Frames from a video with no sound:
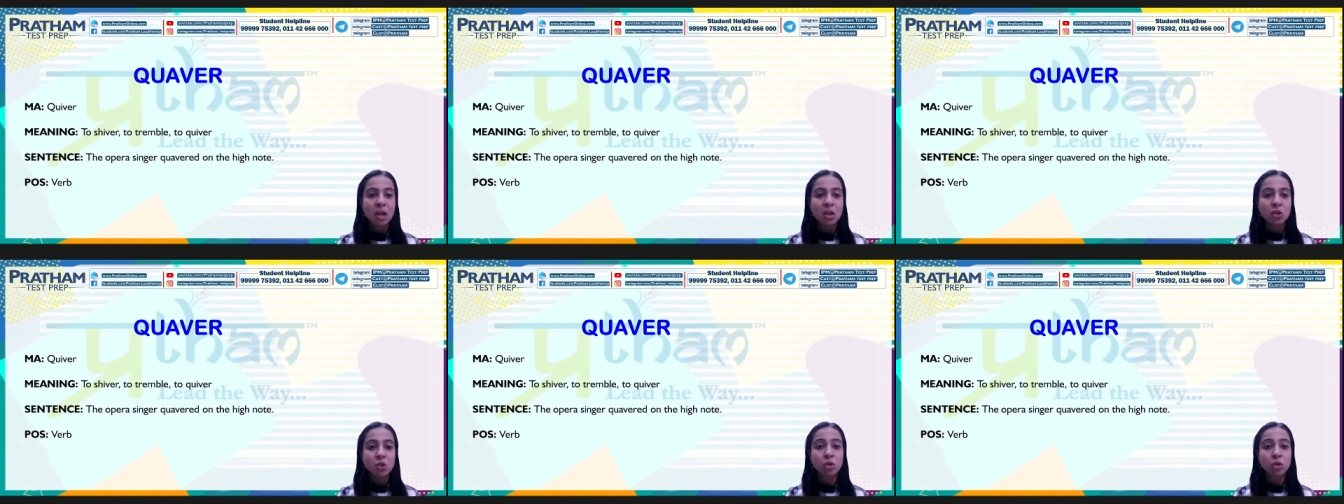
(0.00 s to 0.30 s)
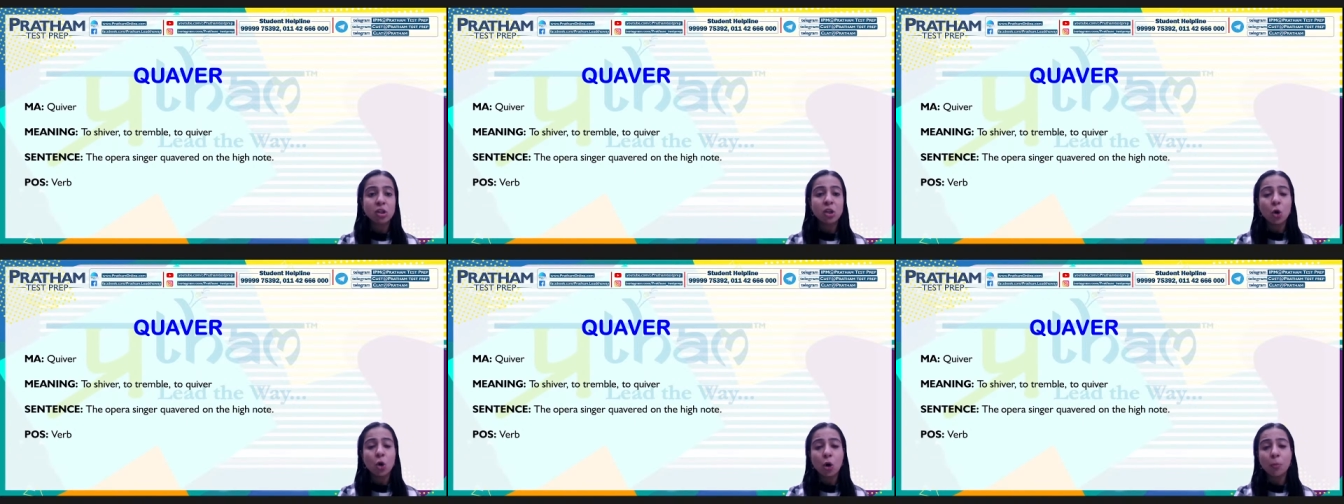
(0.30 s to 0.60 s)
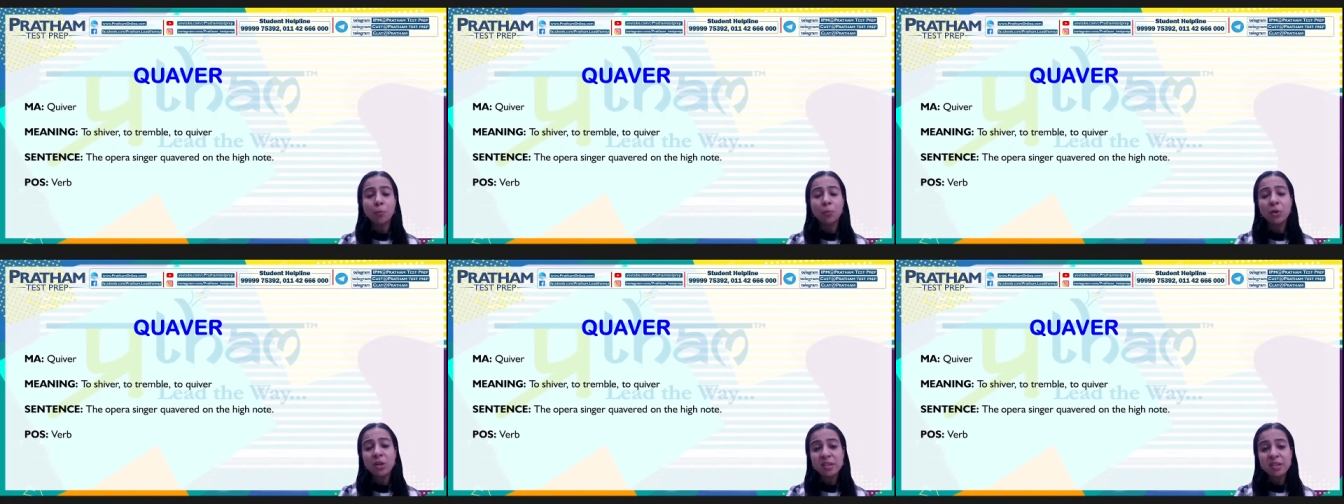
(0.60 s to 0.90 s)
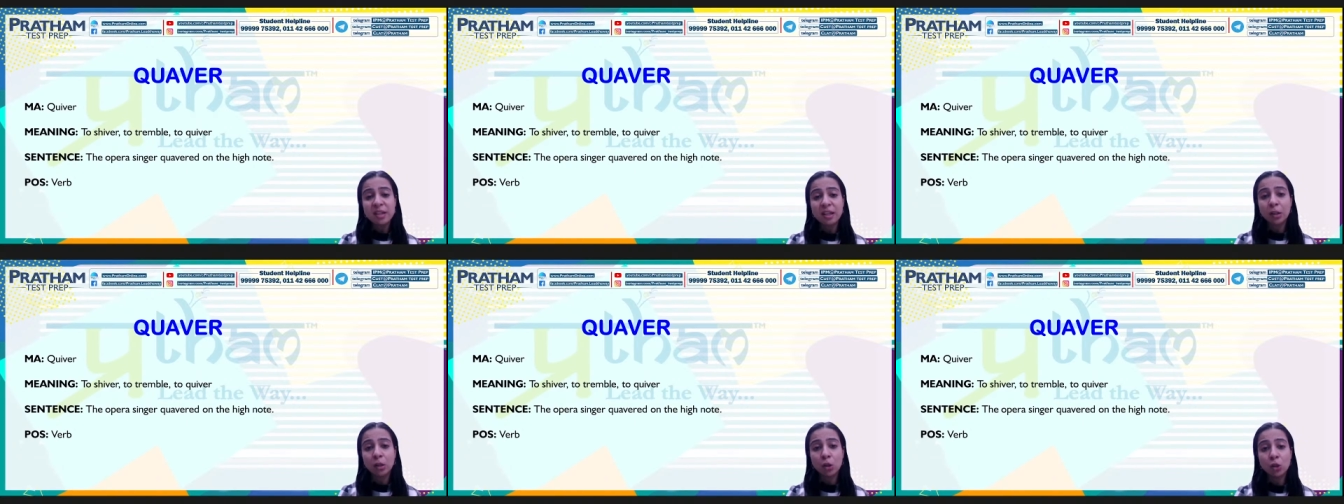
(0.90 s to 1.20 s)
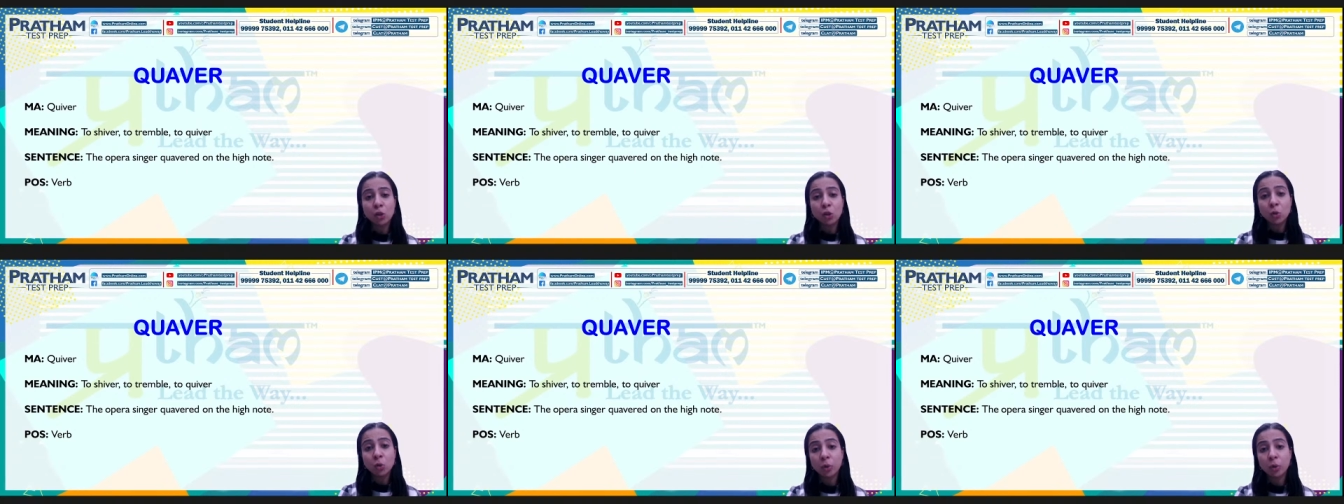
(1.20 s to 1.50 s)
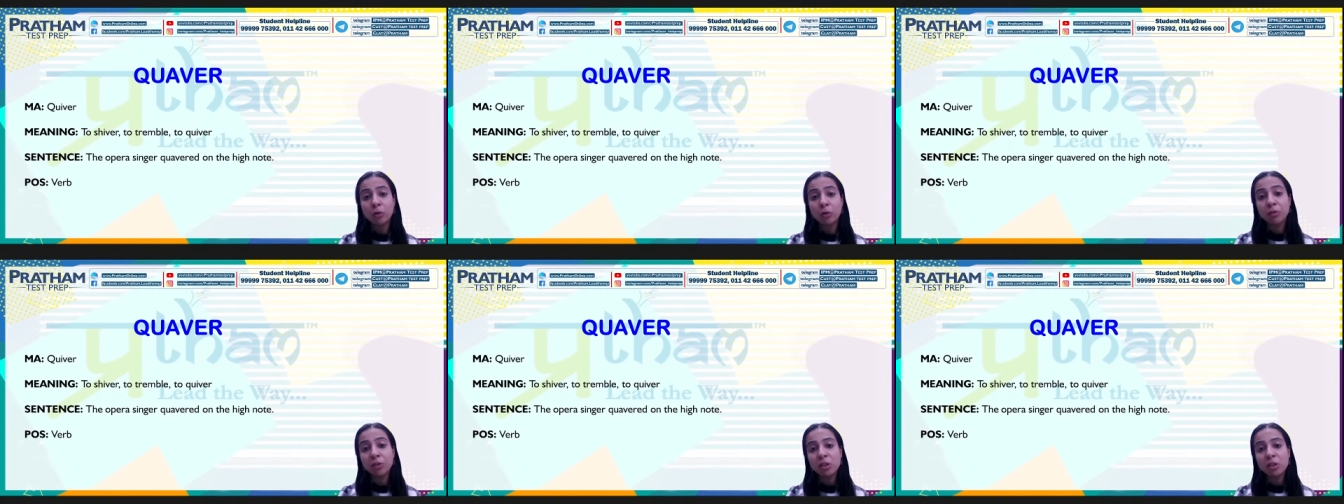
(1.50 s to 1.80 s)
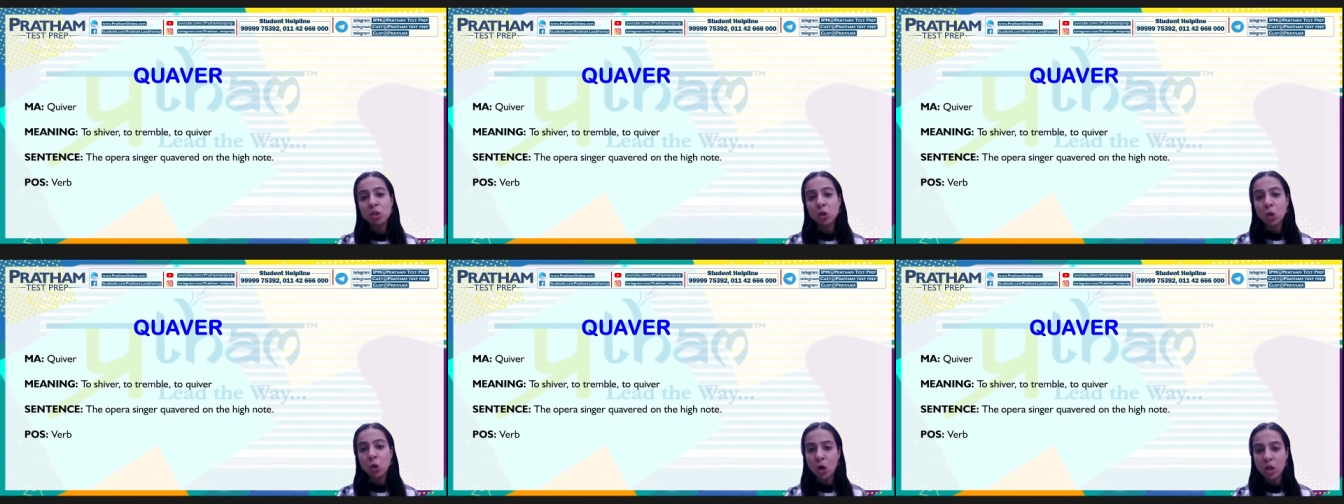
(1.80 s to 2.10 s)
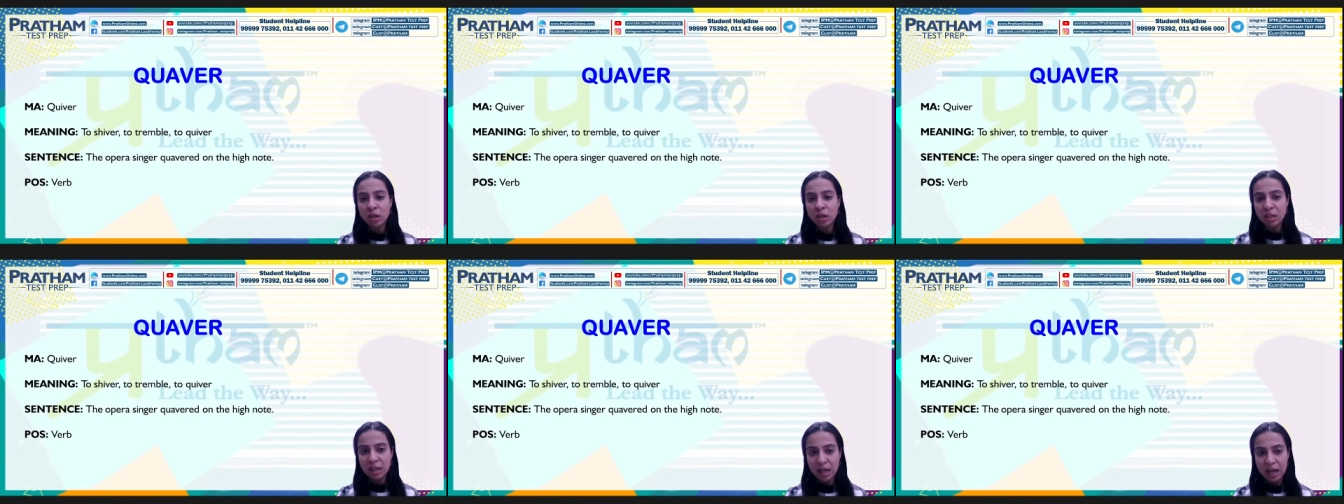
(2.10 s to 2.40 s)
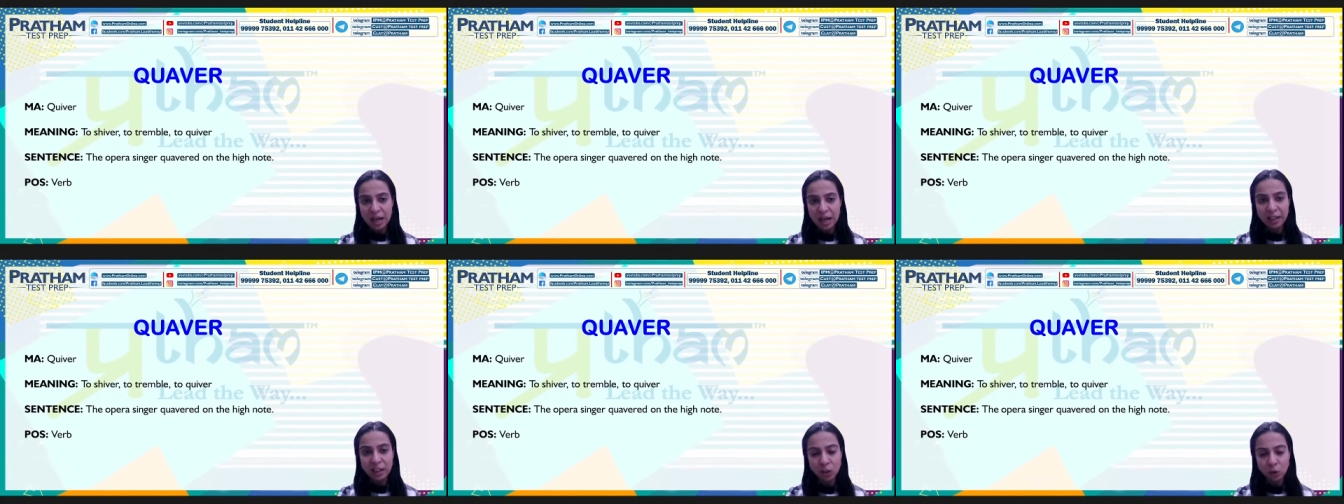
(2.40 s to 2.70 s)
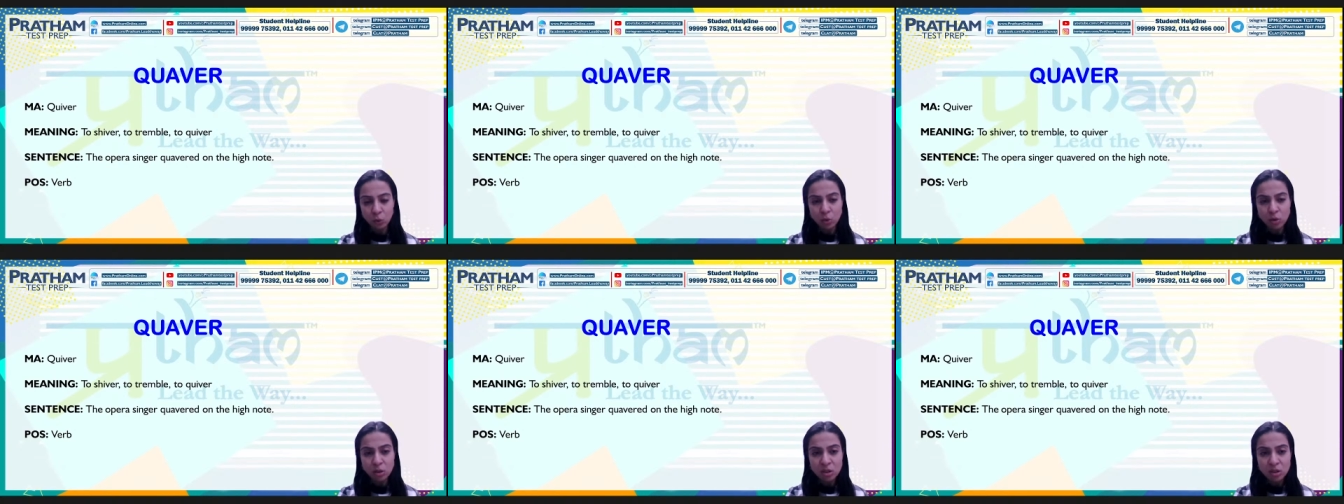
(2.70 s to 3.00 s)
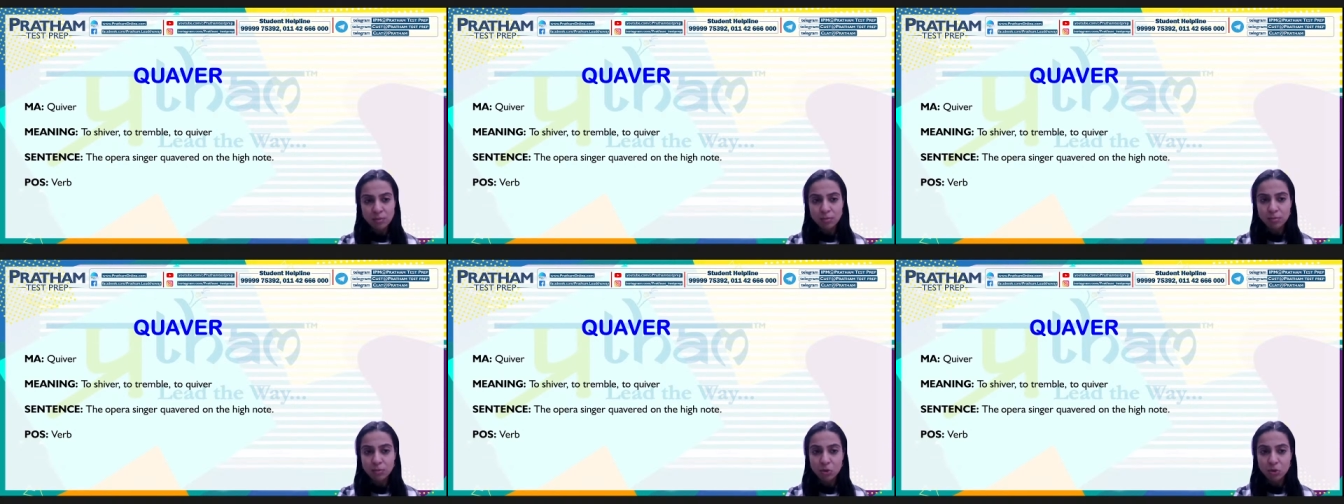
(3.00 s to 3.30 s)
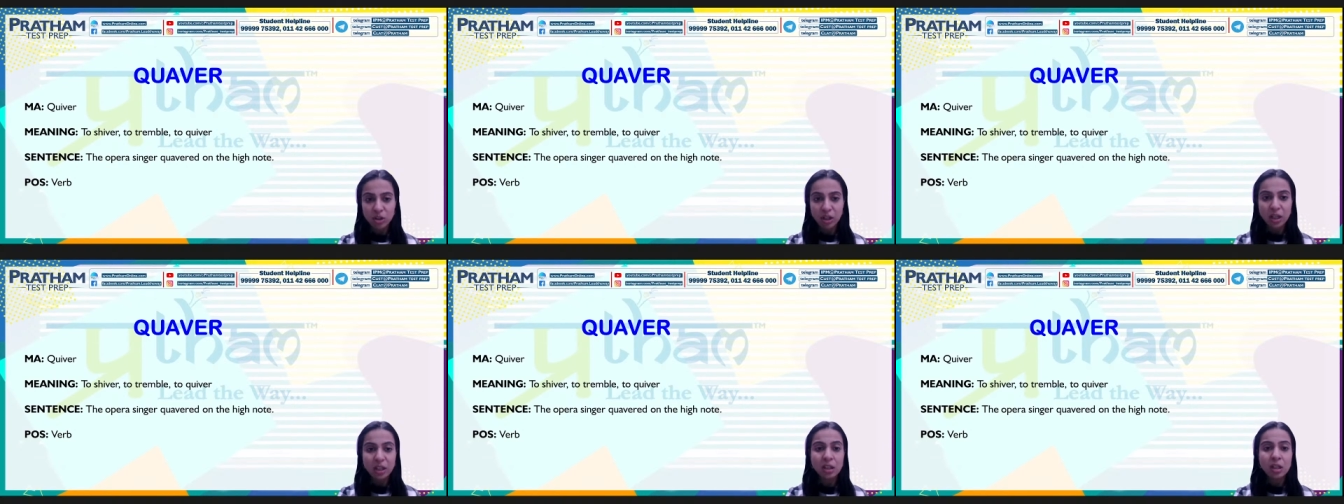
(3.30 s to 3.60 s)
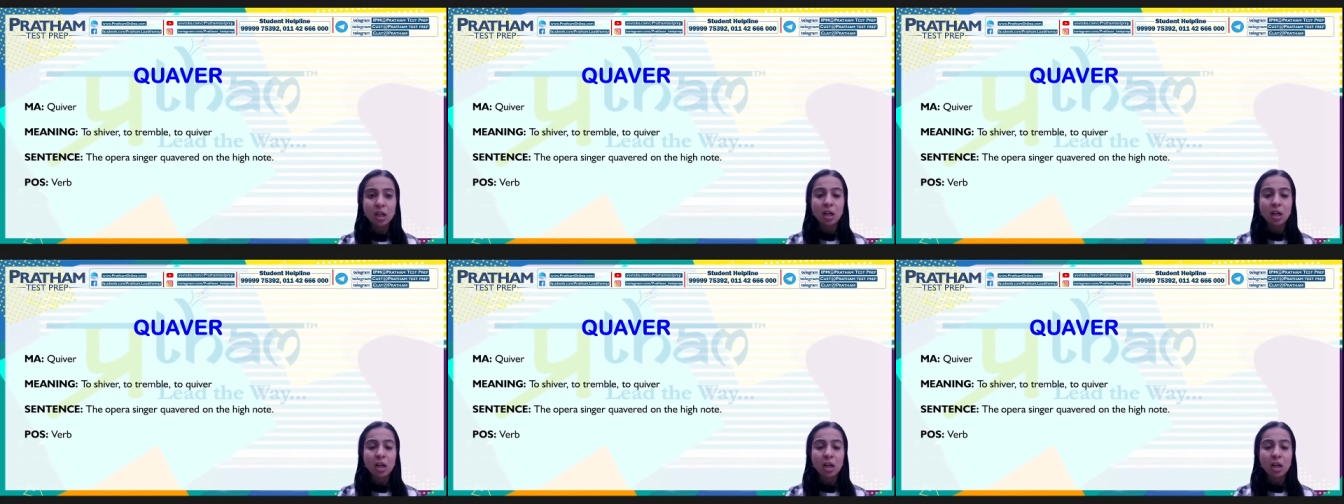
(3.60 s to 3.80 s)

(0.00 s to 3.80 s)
So the opera singer quavered on the high note, right?